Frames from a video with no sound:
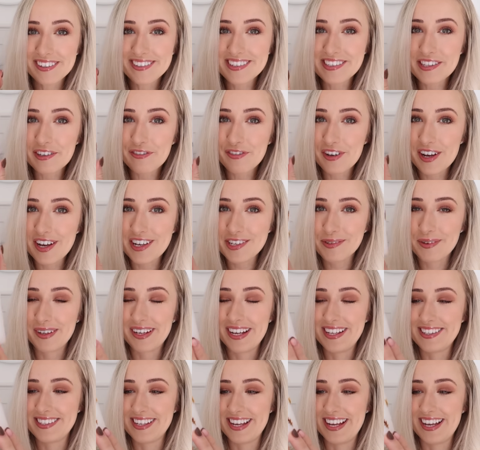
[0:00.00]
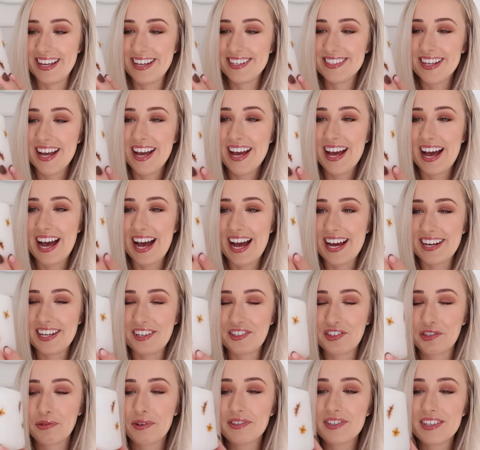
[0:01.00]
this is the first one I did and I
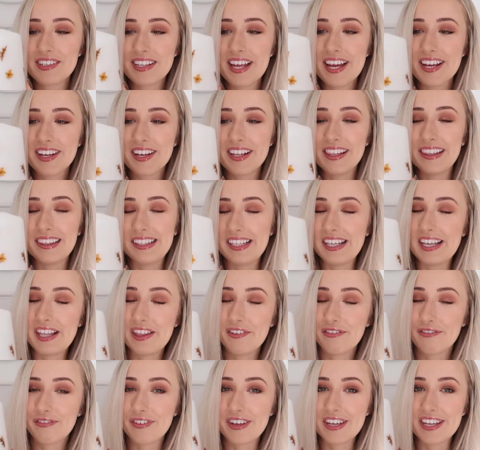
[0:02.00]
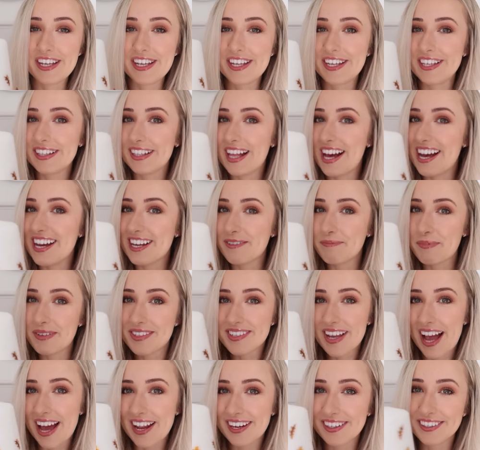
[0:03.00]
just wanted like a leafy like
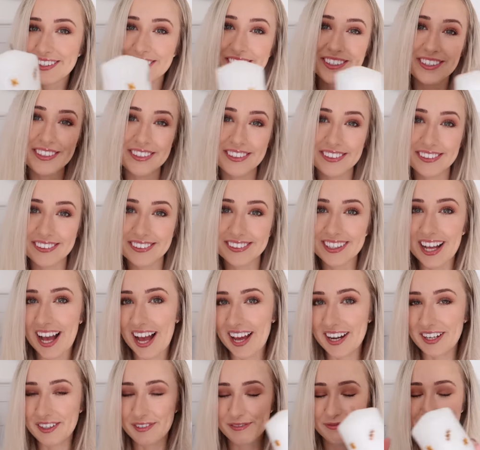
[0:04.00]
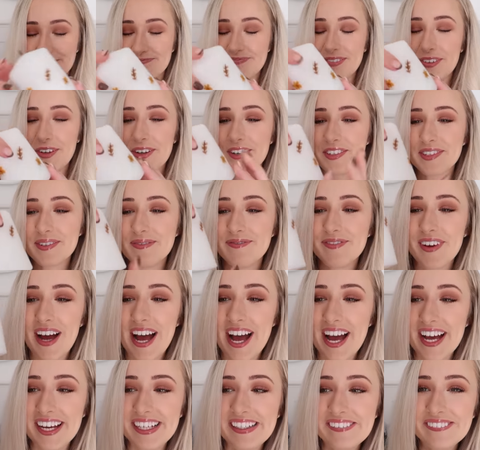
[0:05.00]
botanical kind of autumn
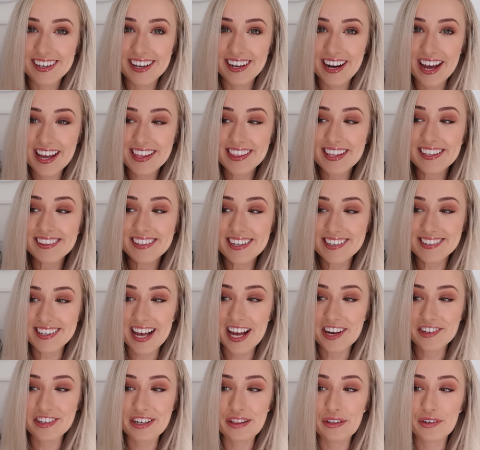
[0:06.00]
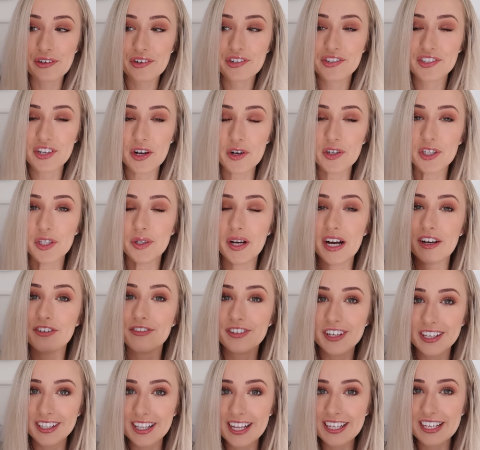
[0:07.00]
vibe and I think this actually looks so cute I
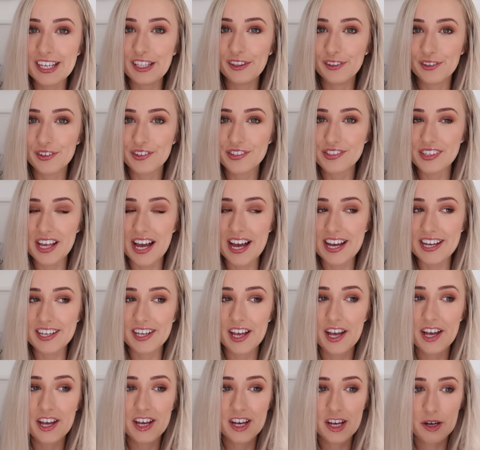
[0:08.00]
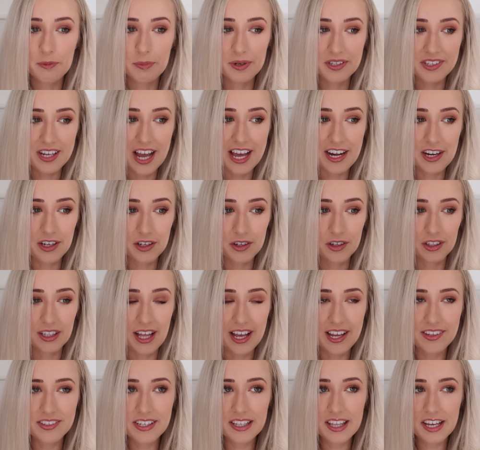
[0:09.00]
feel like it looks like botanical
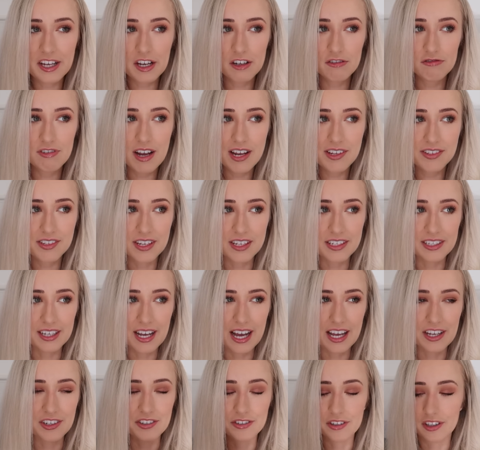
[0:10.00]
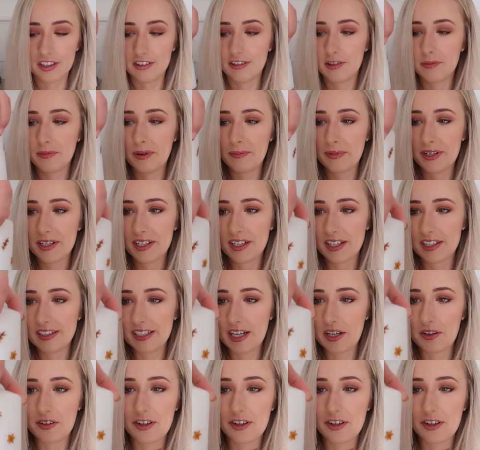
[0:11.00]
like is it like a resin candle or am I making that